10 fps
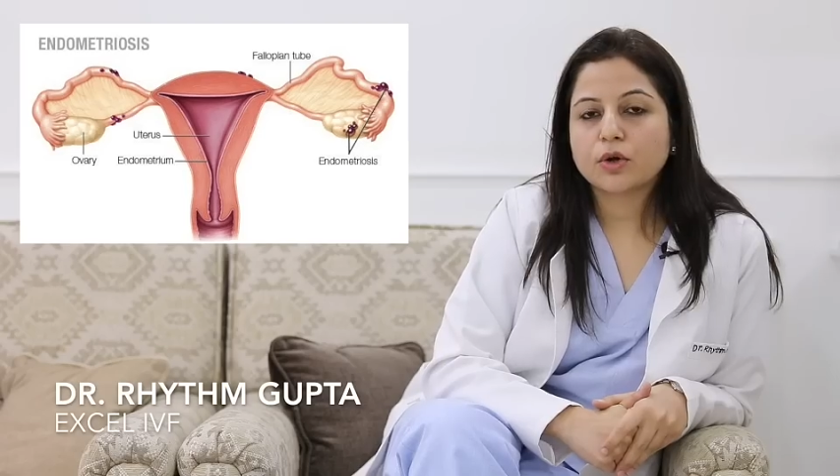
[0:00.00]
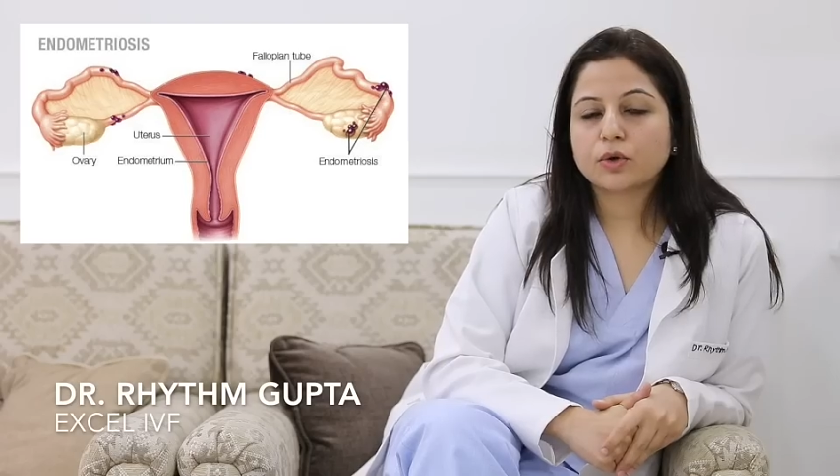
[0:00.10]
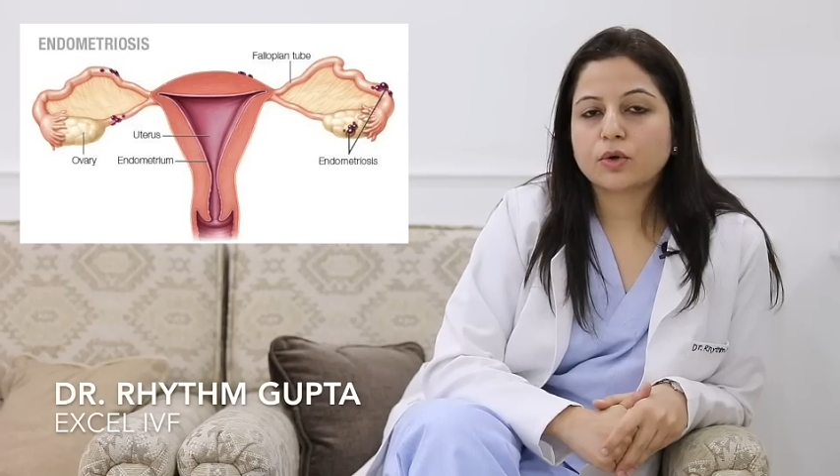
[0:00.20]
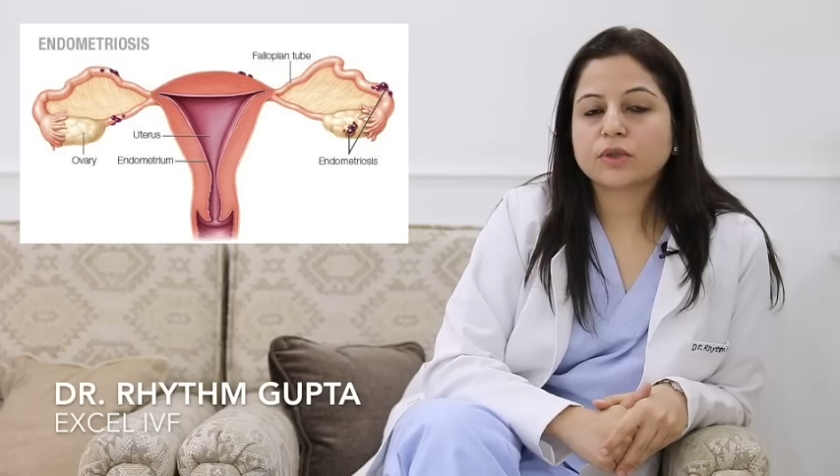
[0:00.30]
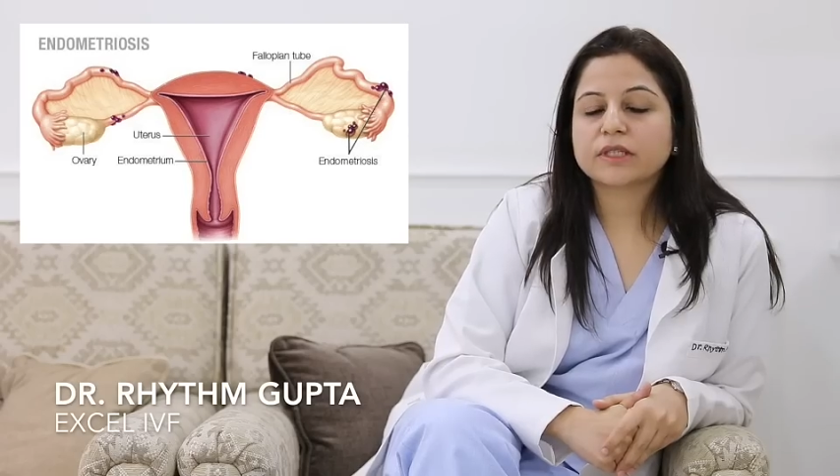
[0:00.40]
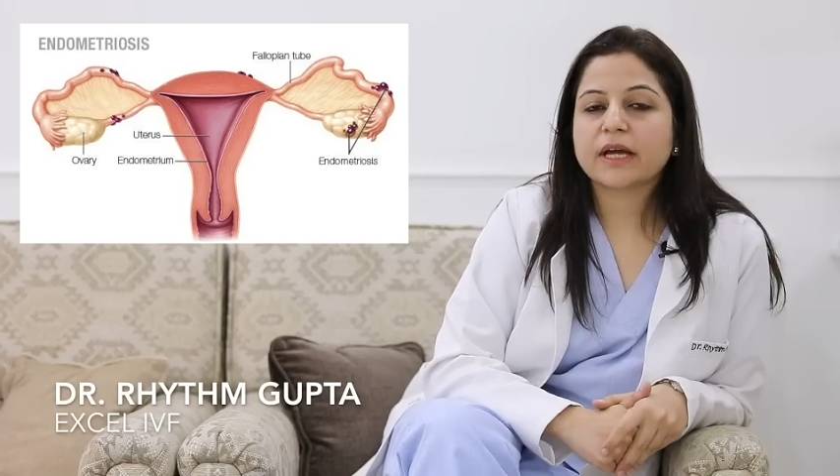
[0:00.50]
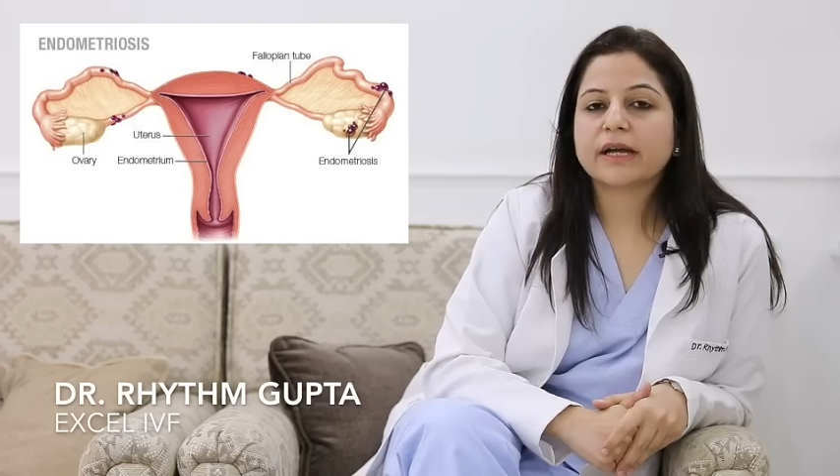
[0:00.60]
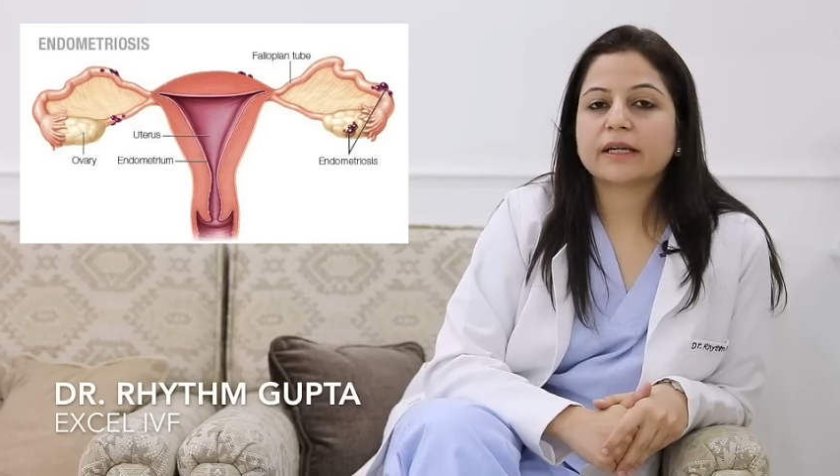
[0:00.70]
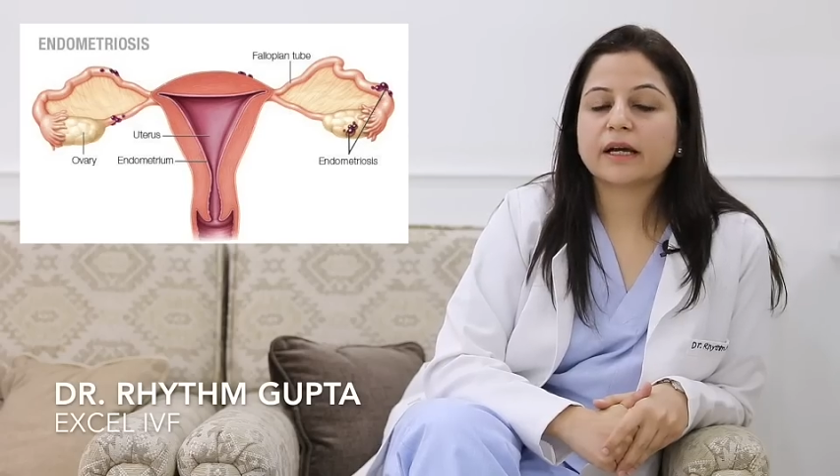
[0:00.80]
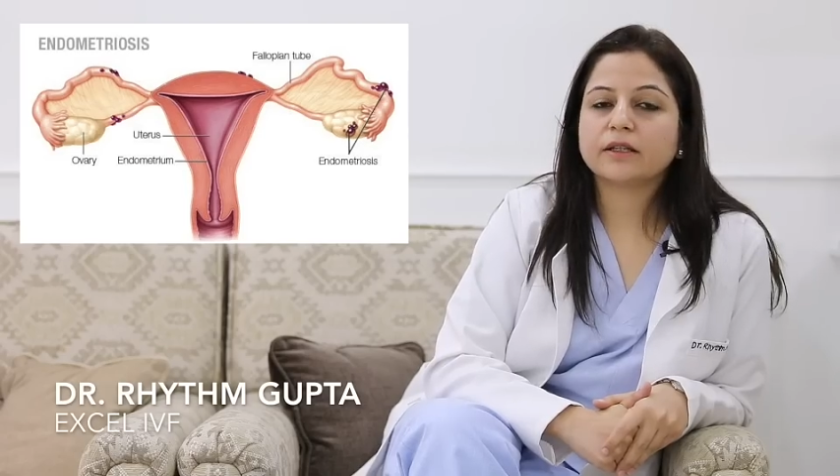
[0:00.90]
grows
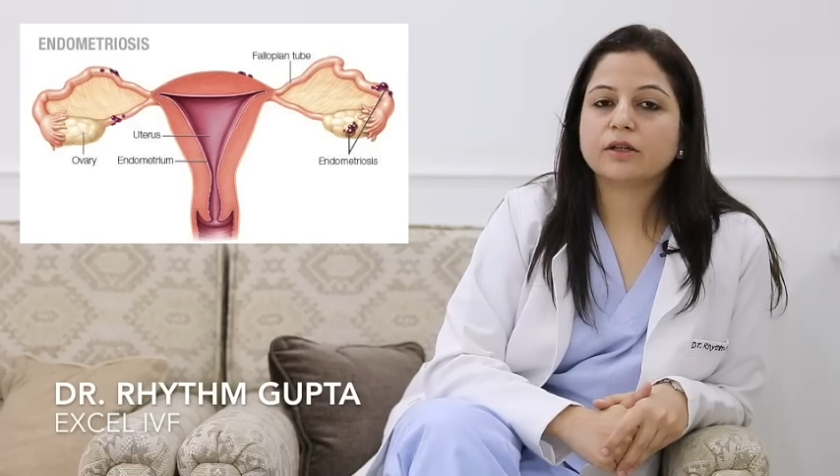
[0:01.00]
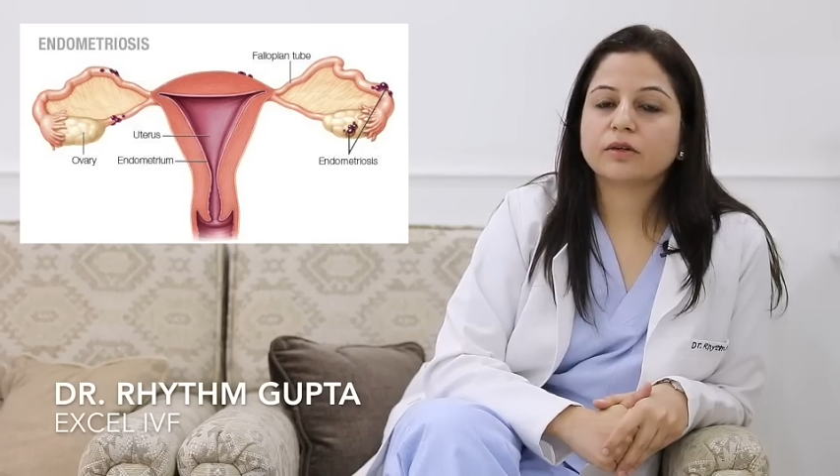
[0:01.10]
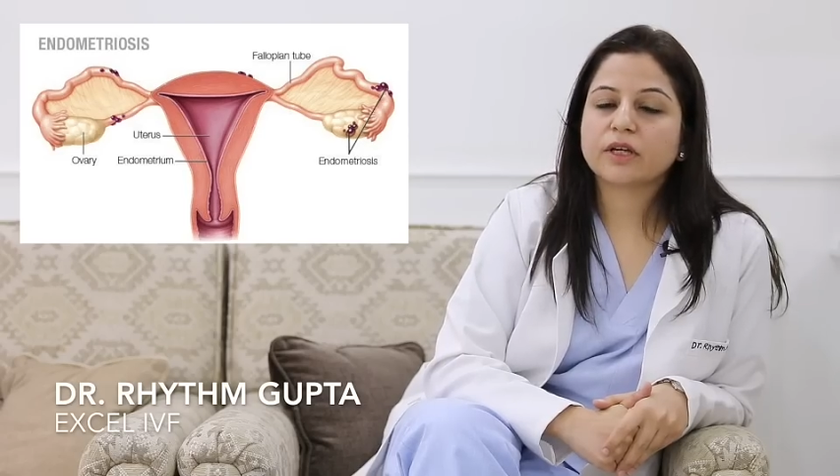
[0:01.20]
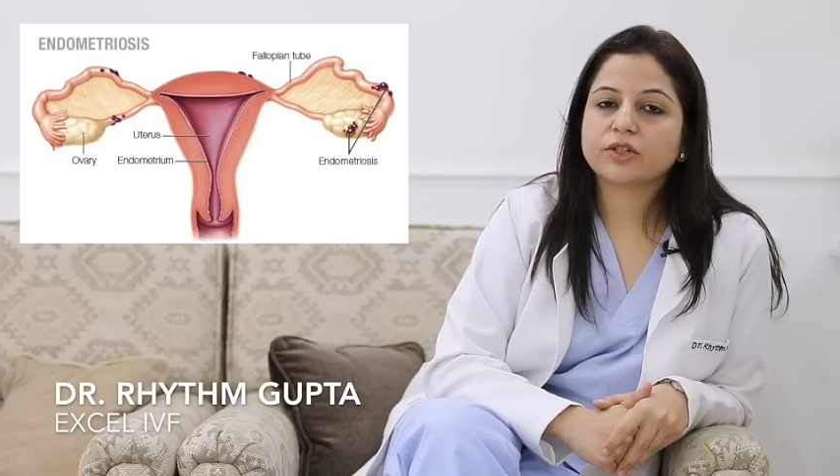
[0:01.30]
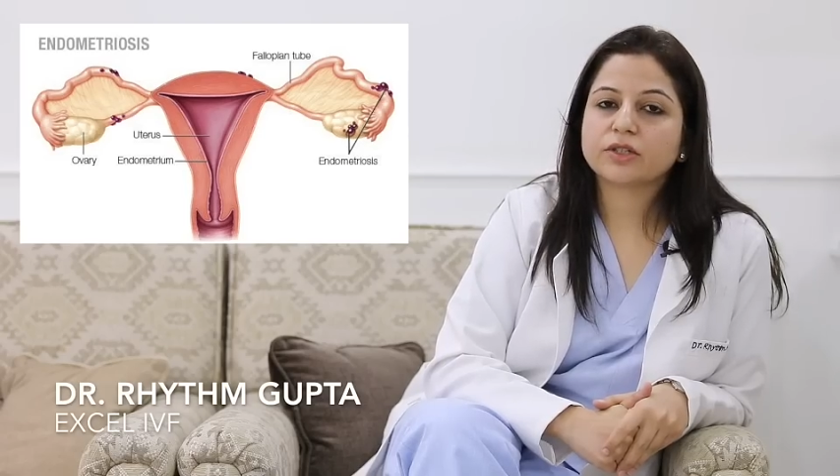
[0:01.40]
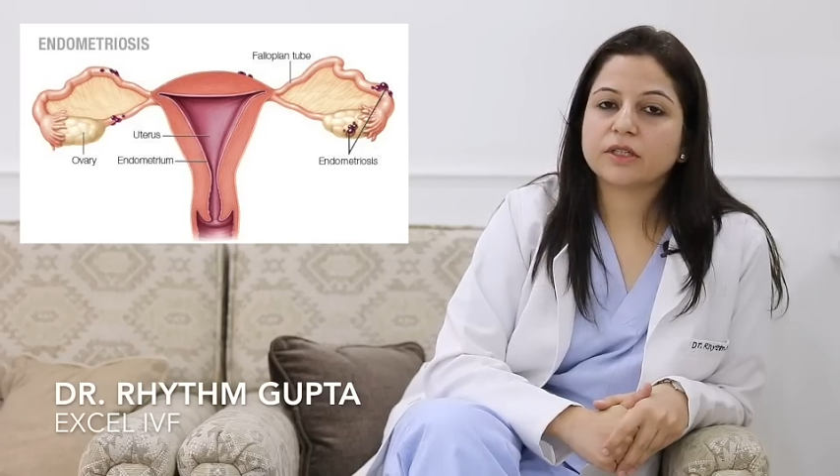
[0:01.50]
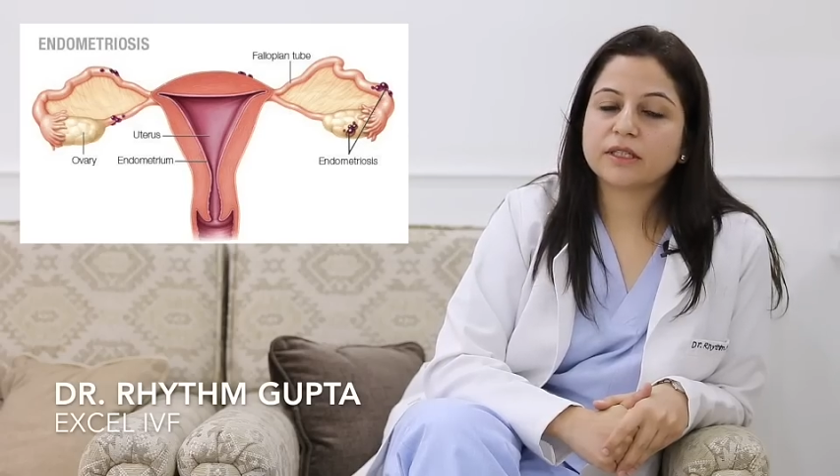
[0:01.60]
at other location